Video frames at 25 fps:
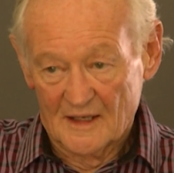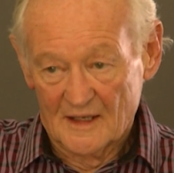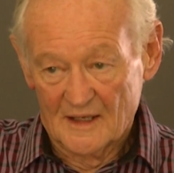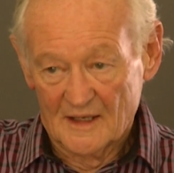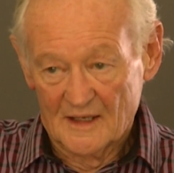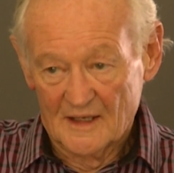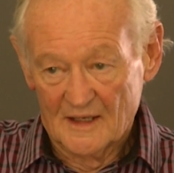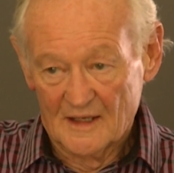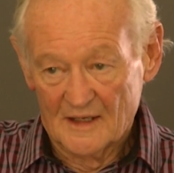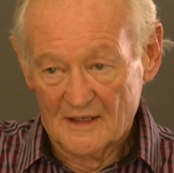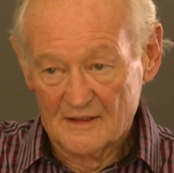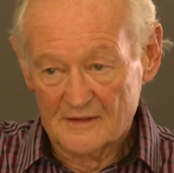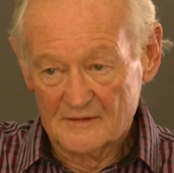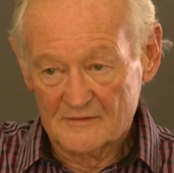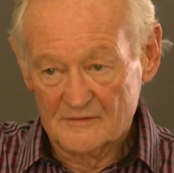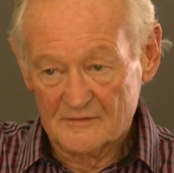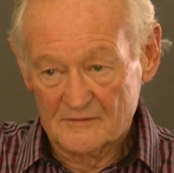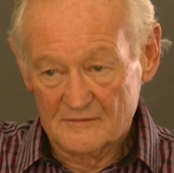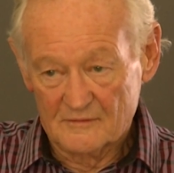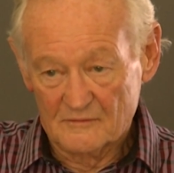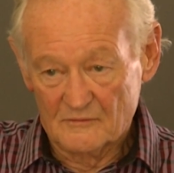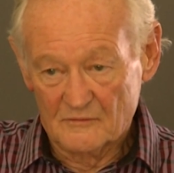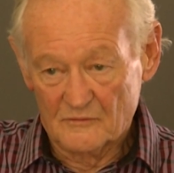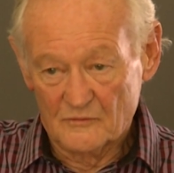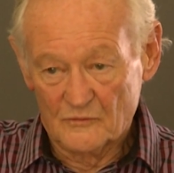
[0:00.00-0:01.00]
And
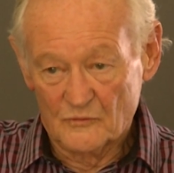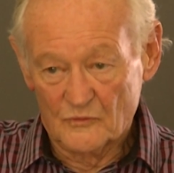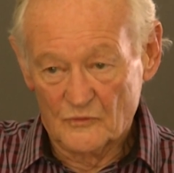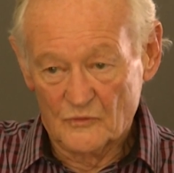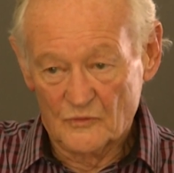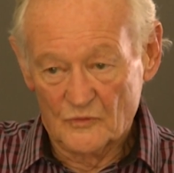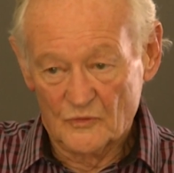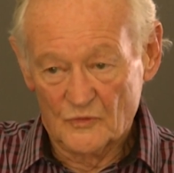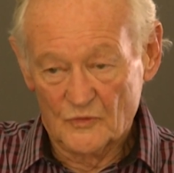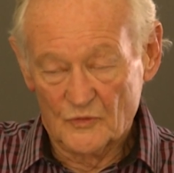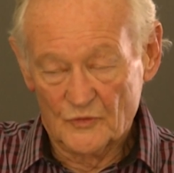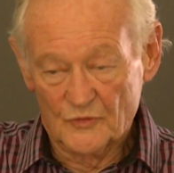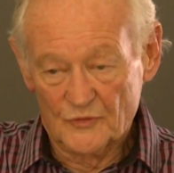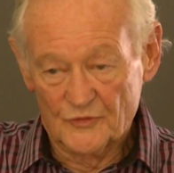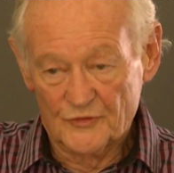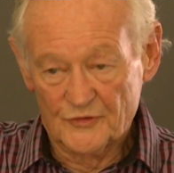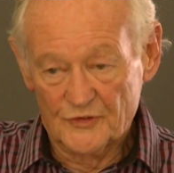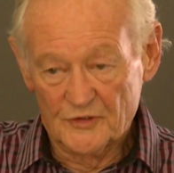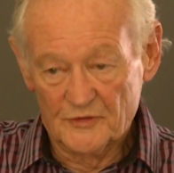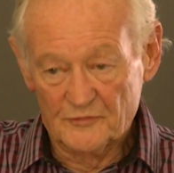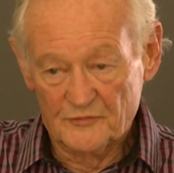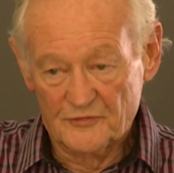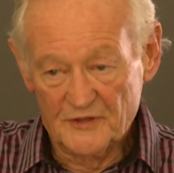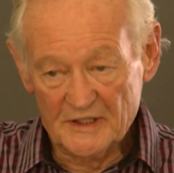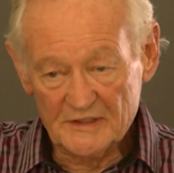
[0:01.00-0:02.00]

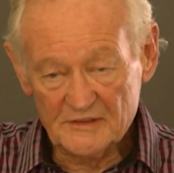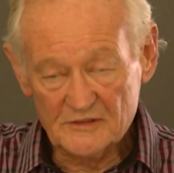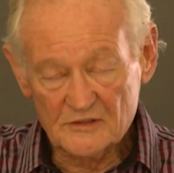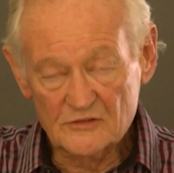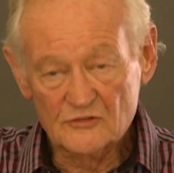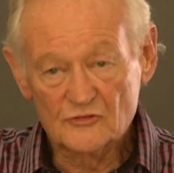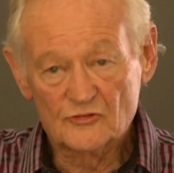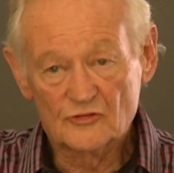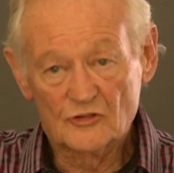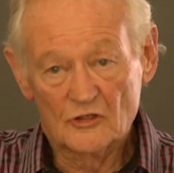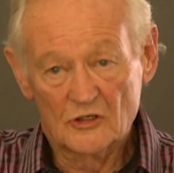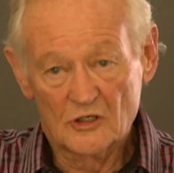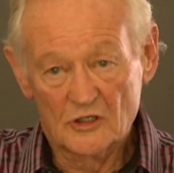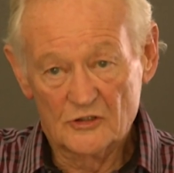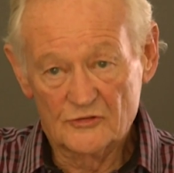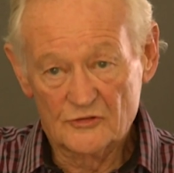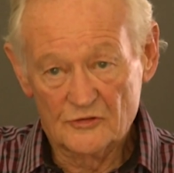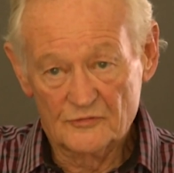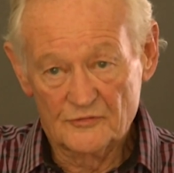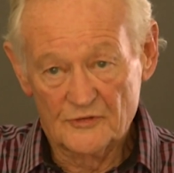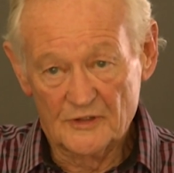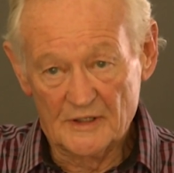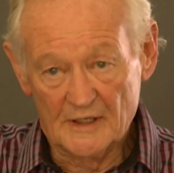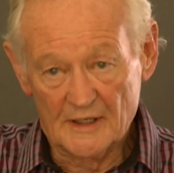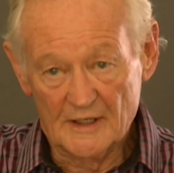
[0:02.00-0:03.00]
the vet in charge
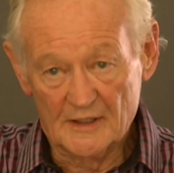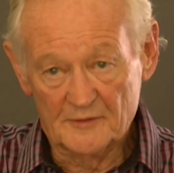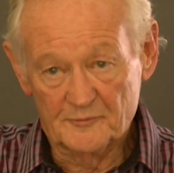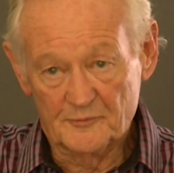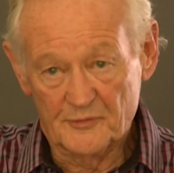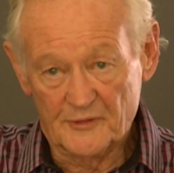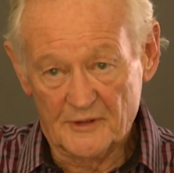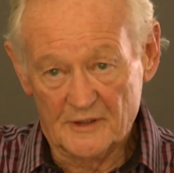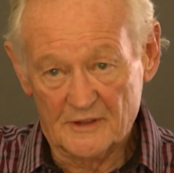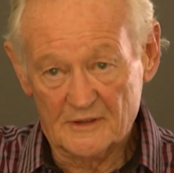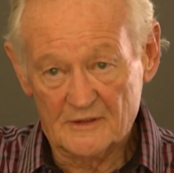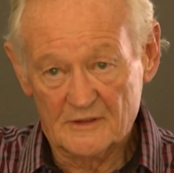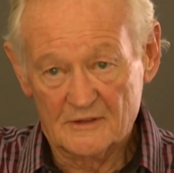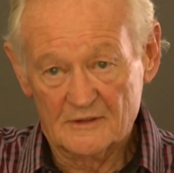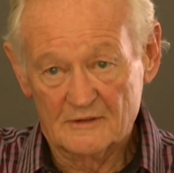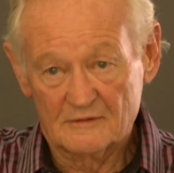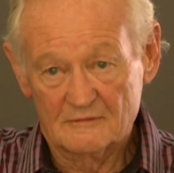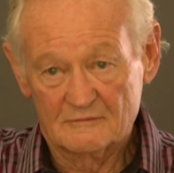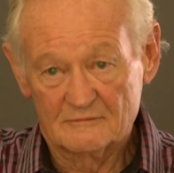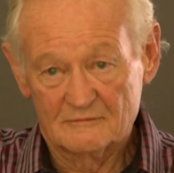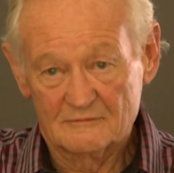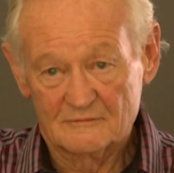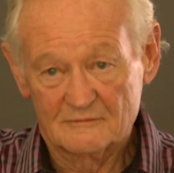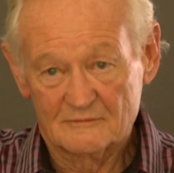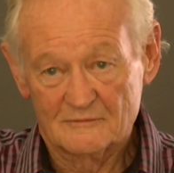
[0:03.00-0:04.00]
of the outbreak,
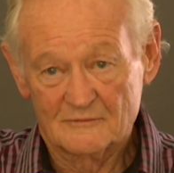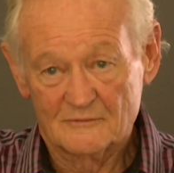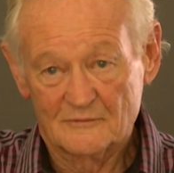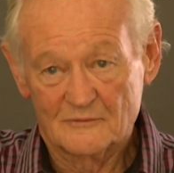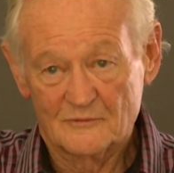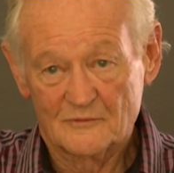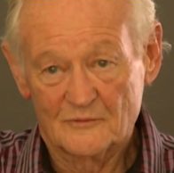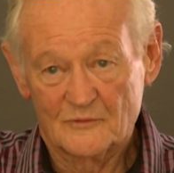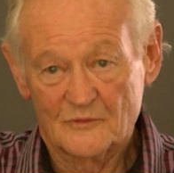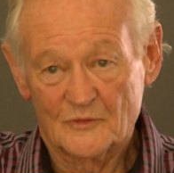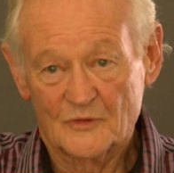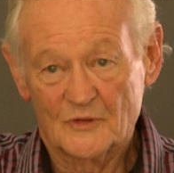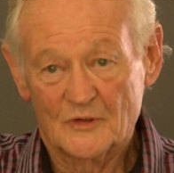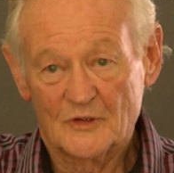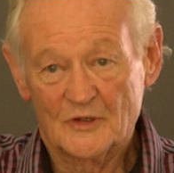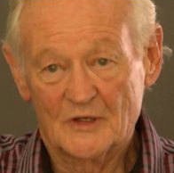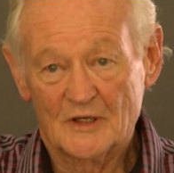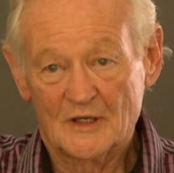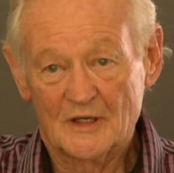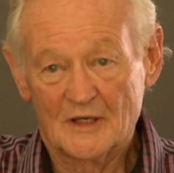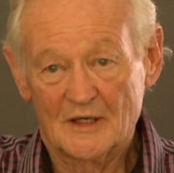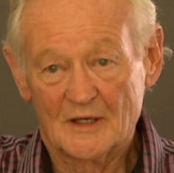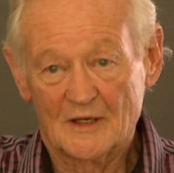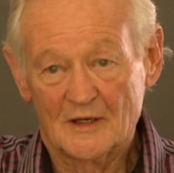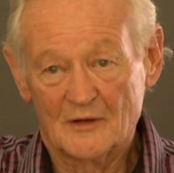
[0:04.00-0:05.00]

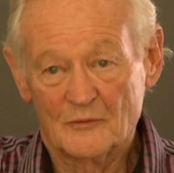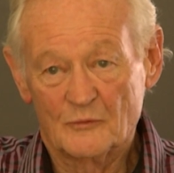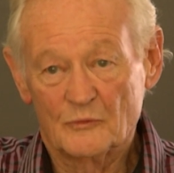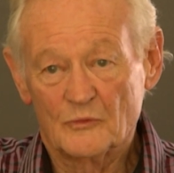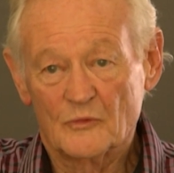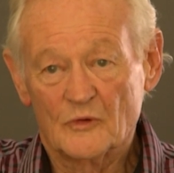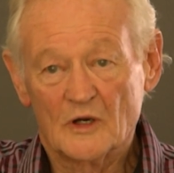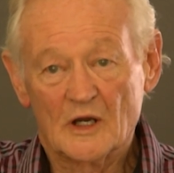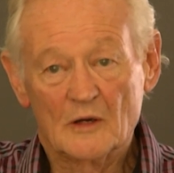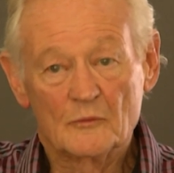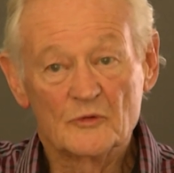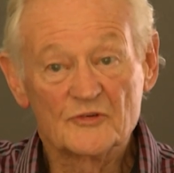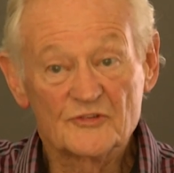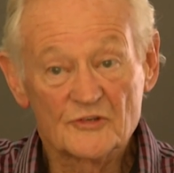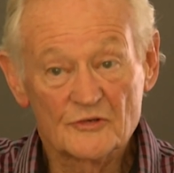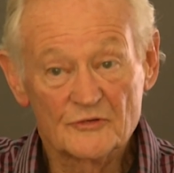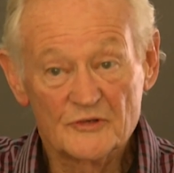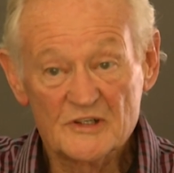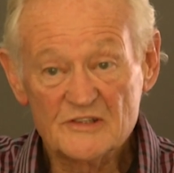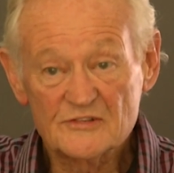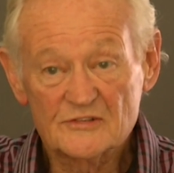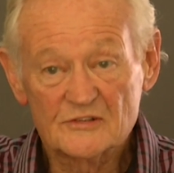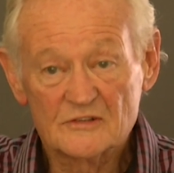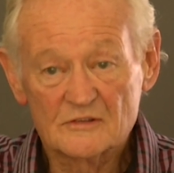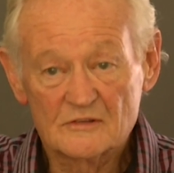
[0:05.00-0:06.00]
I was a
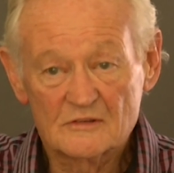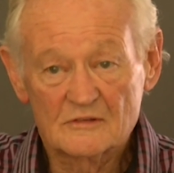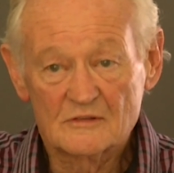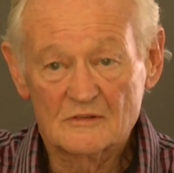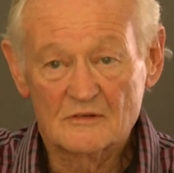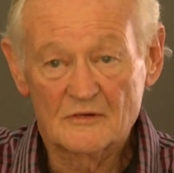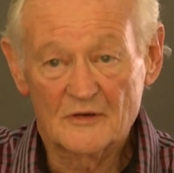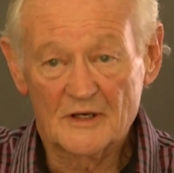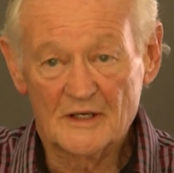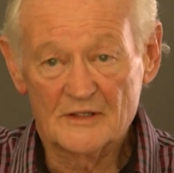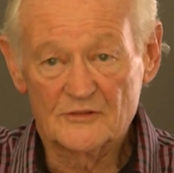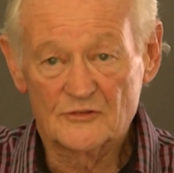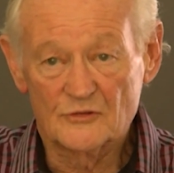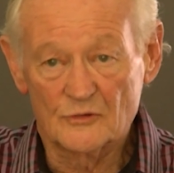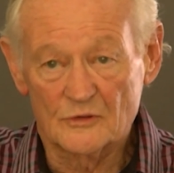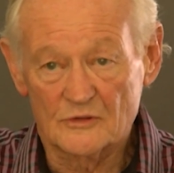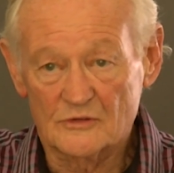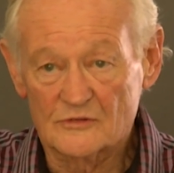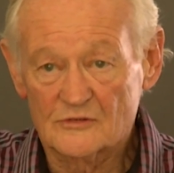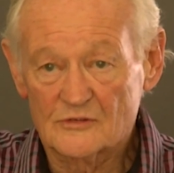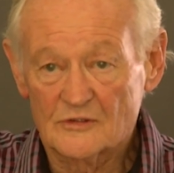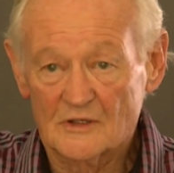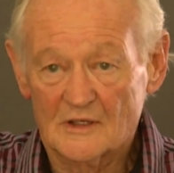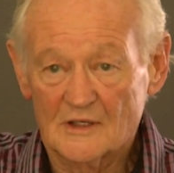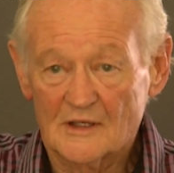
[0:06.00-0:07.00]
recent
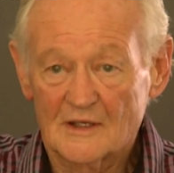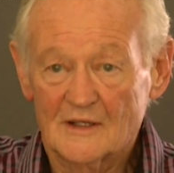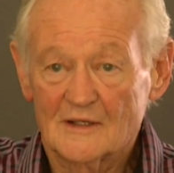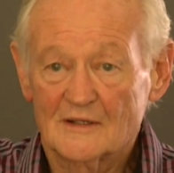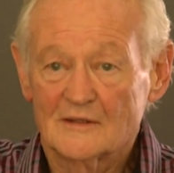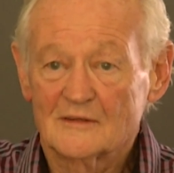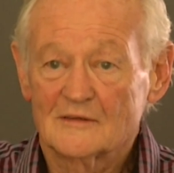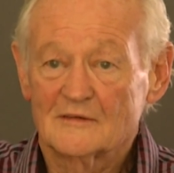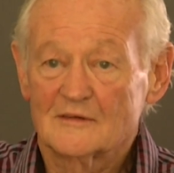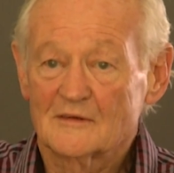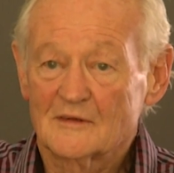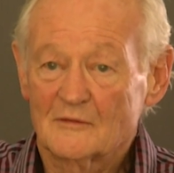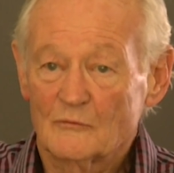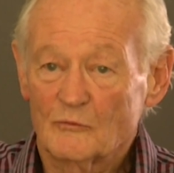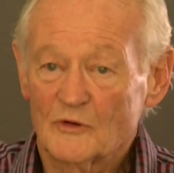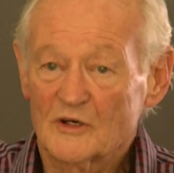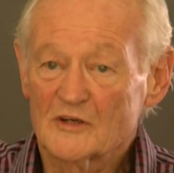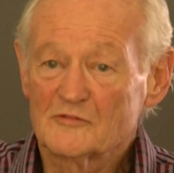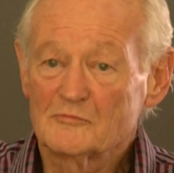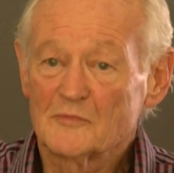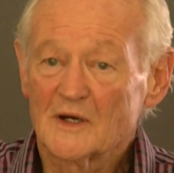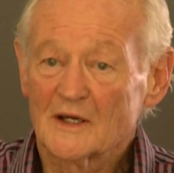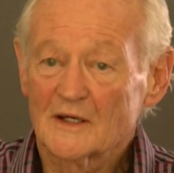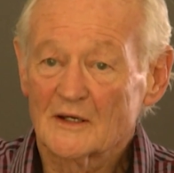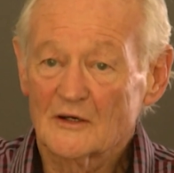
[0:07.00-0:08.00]
graduate, and one
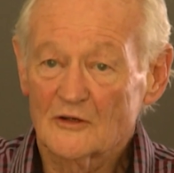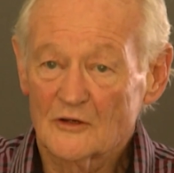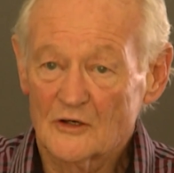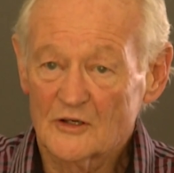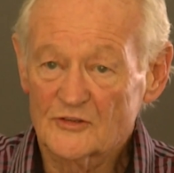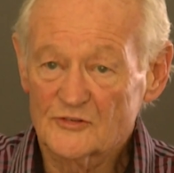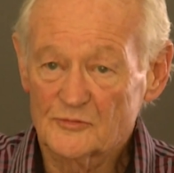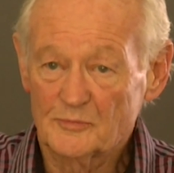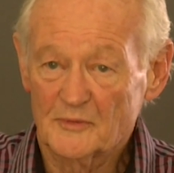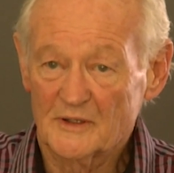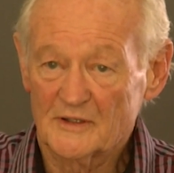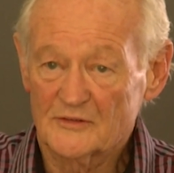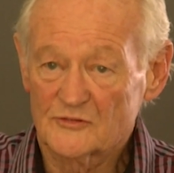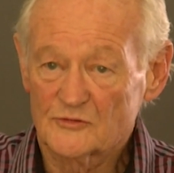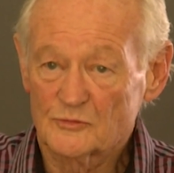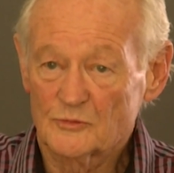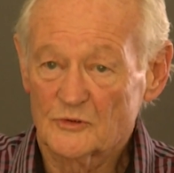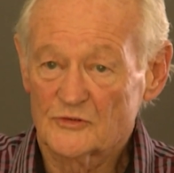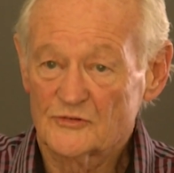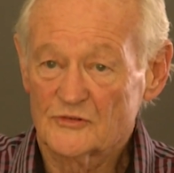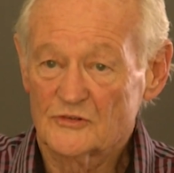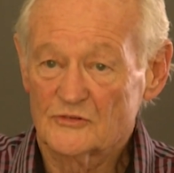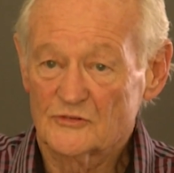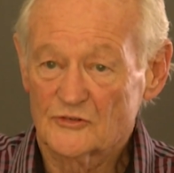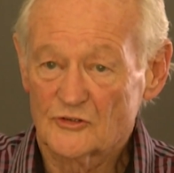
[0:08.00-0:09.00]
of my classmates
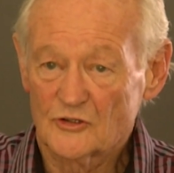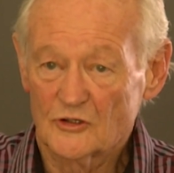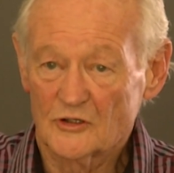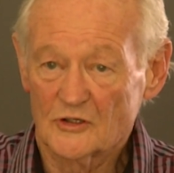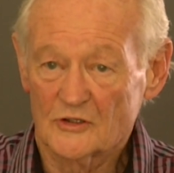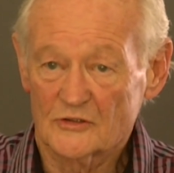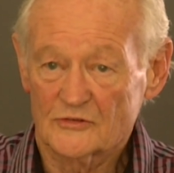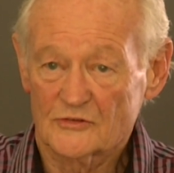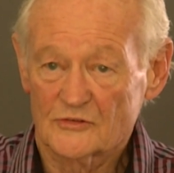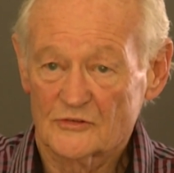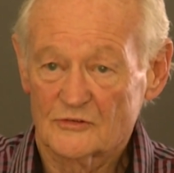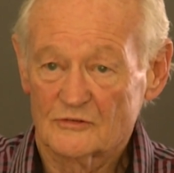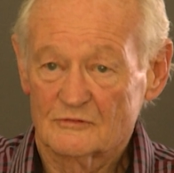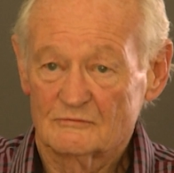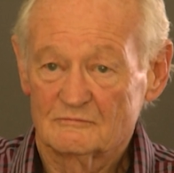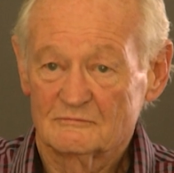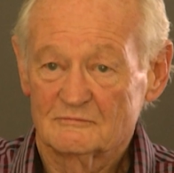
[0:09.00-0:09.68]
was in charge.